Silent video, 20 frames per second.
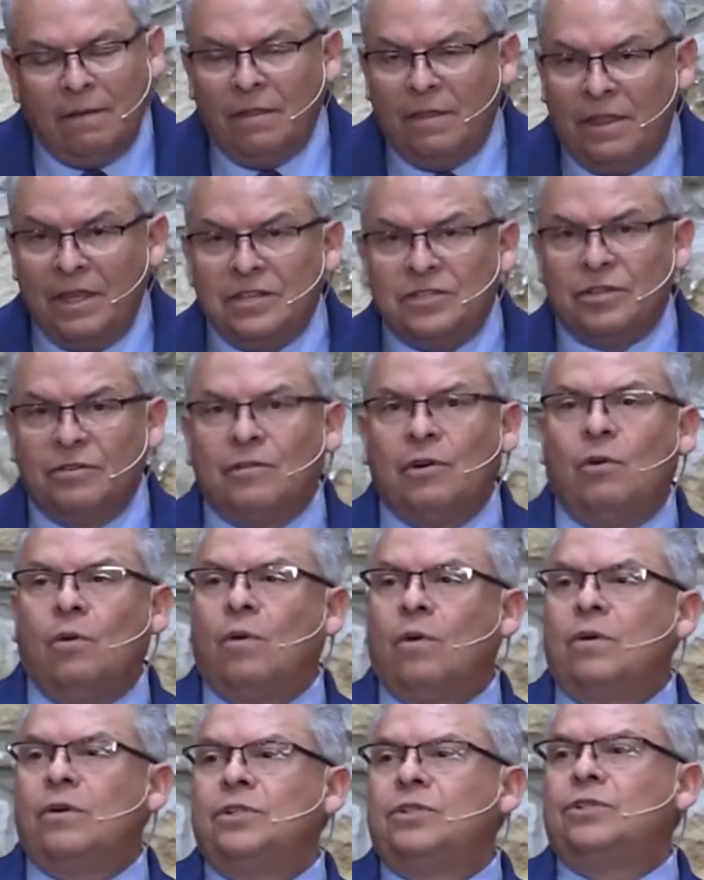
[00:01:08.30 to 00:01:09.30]
This, of
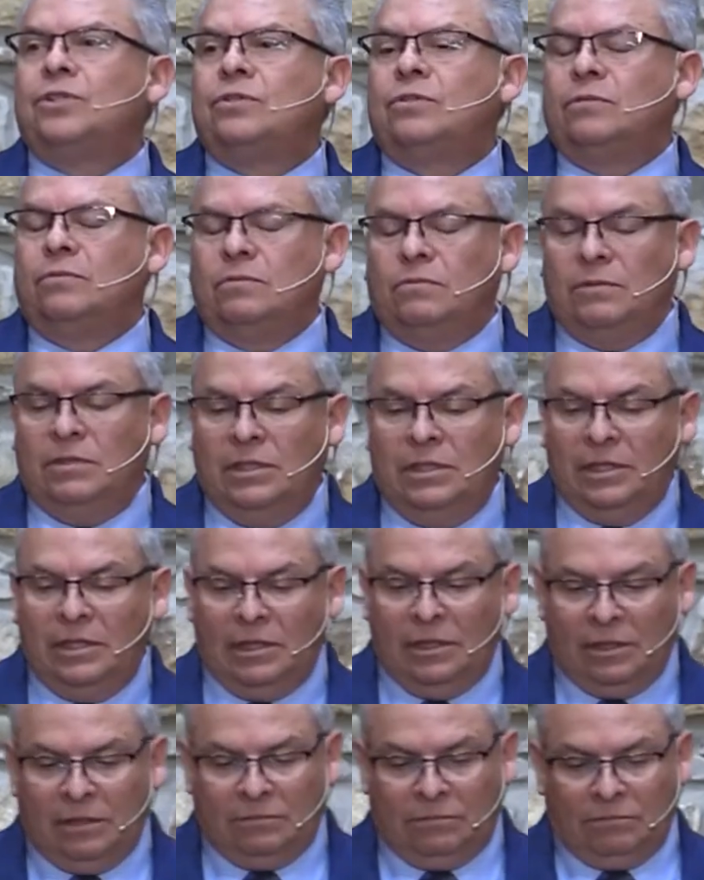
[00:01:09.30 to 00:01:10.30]
course,
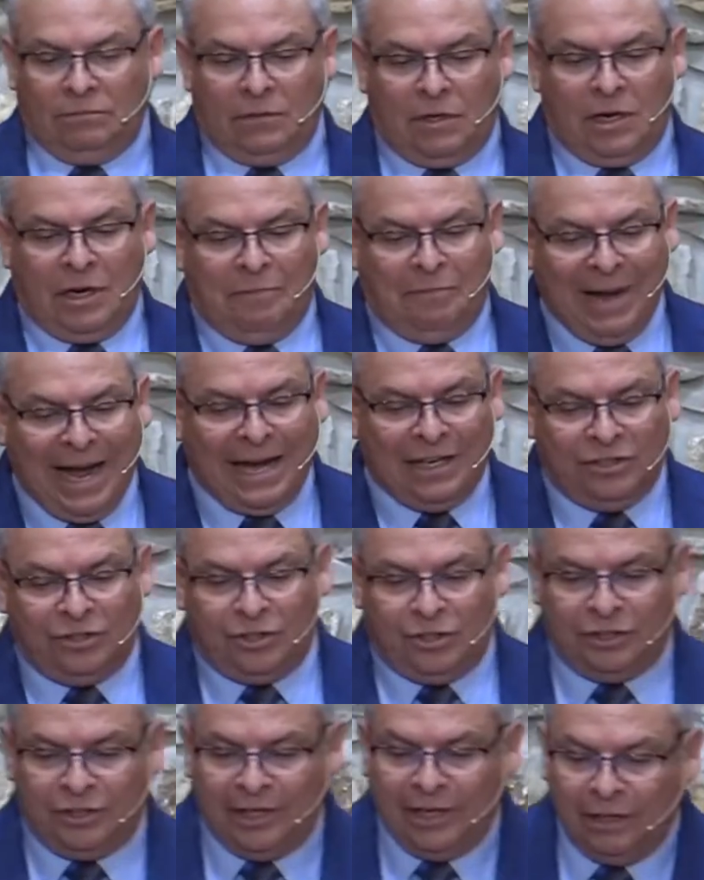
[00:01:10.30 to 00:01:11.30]
are
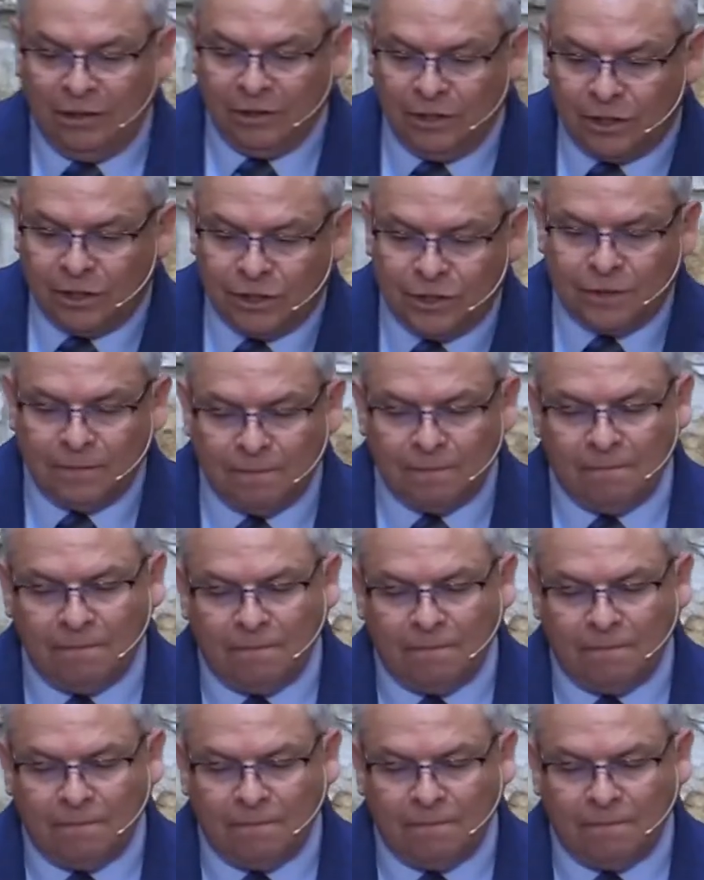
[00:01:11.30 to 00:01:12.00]
pastors and elders.